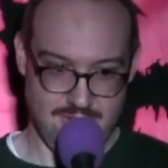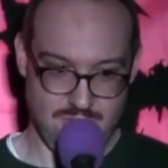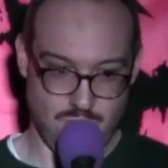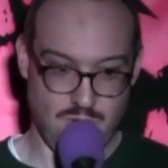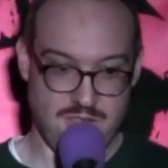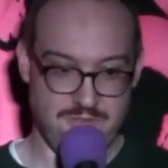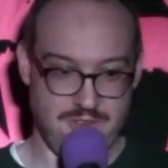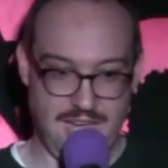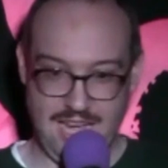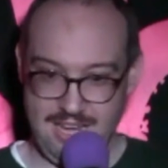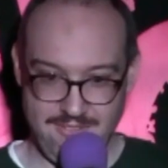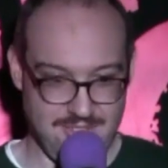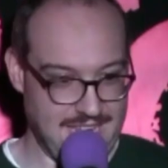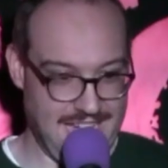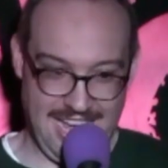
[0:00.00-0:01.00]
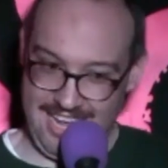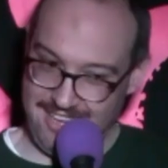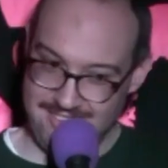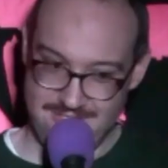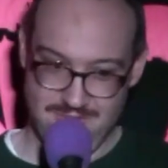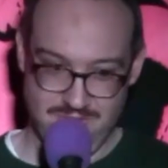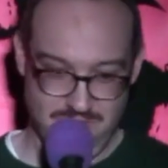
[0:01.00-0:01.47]
25?
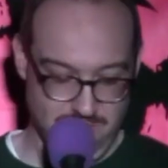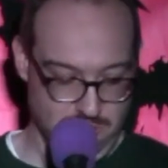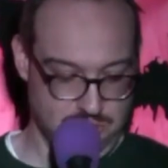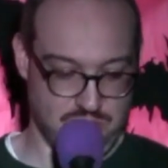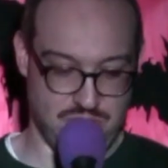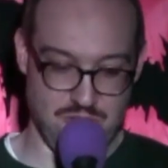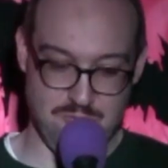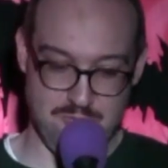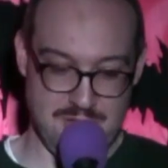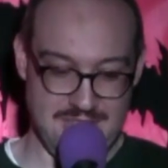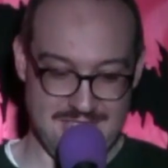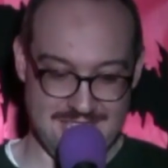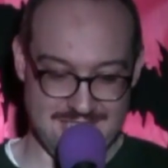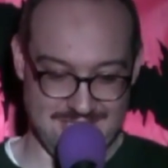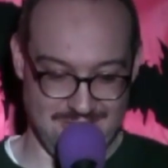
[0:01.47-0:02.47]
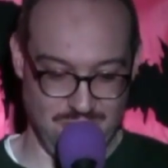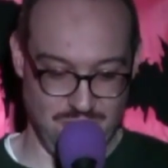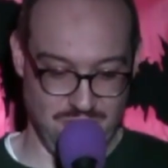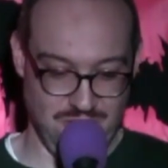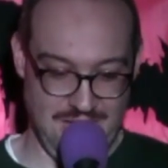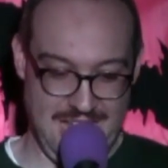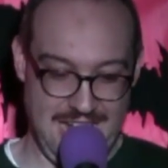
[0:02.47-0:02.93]
Yeah. There shouldn't be this
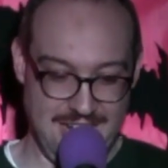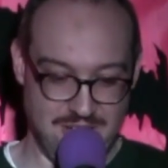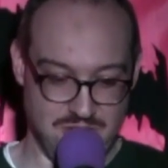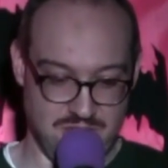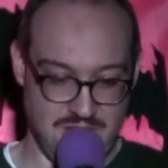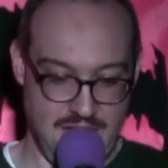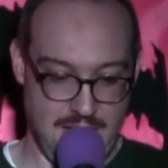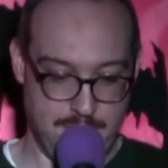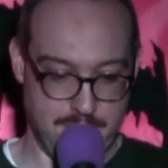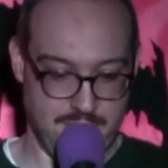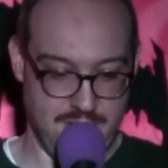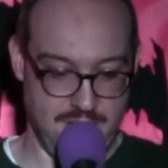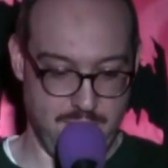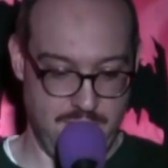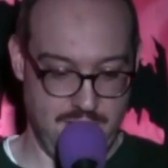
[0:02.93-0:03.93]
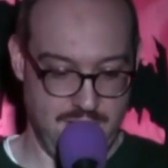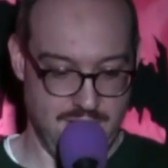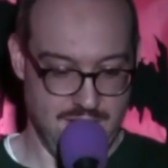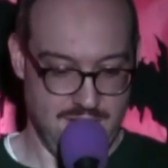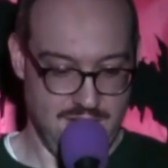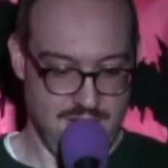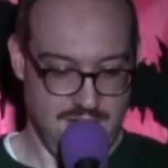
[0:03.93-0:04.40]
age gap. Anyway.
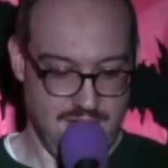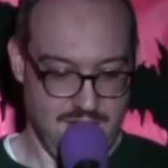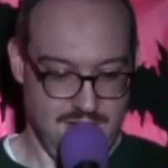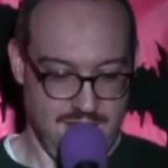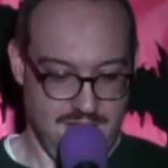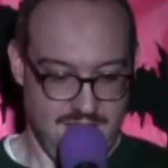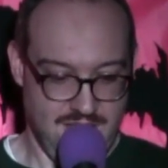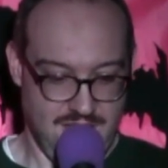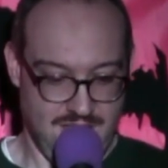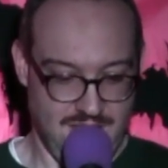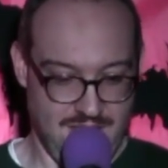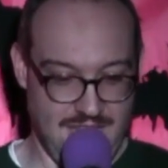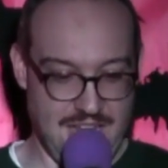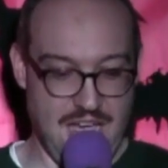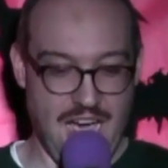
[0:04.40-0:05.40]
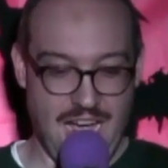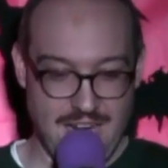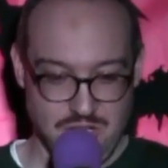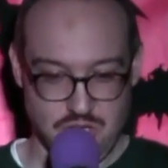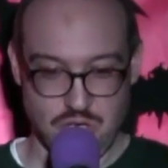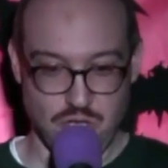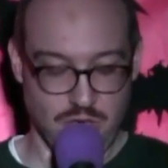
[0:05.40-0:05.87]
Like,
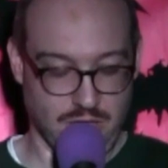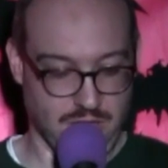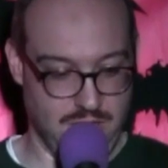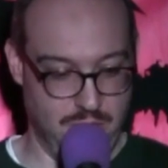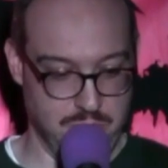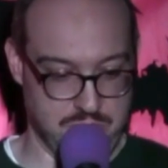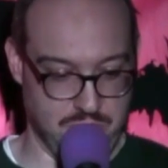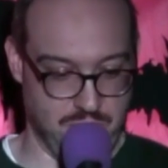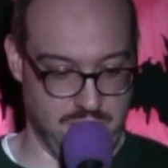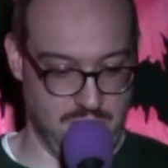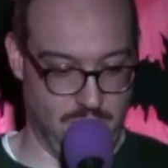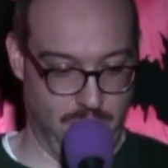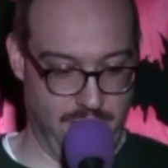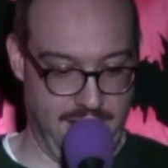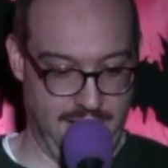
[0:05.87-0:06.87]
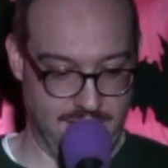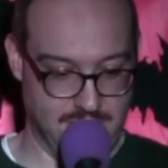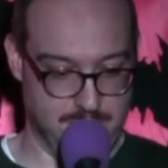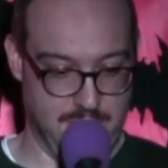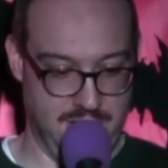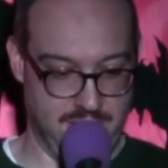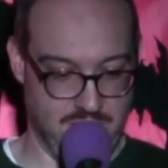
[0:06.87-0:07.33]
I should look closer to your
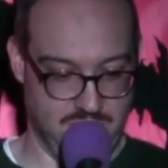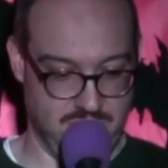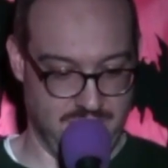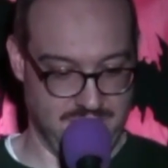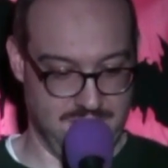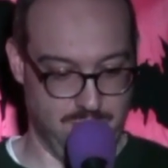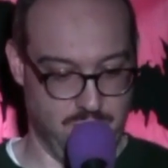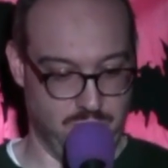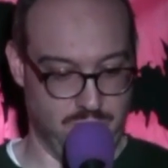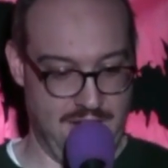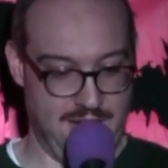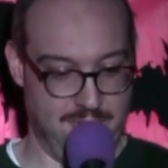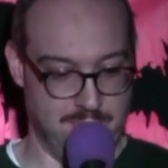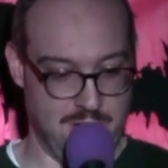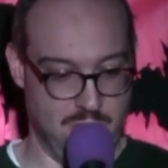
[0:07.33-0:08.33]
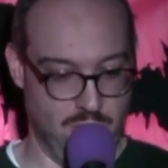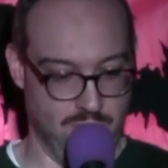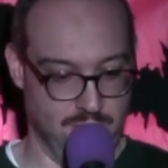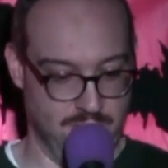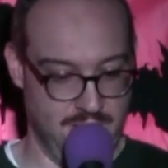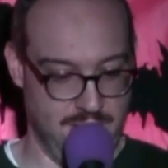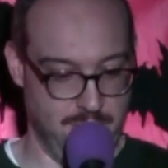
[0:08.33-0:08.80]
age, but I just, like, someone ran me
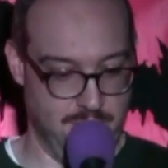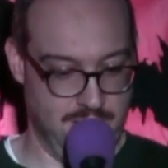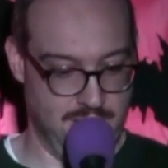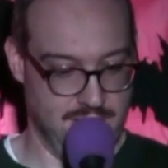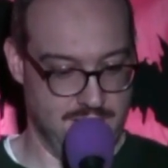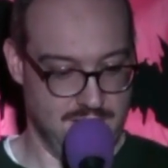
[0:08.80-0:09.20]
over. Anyway.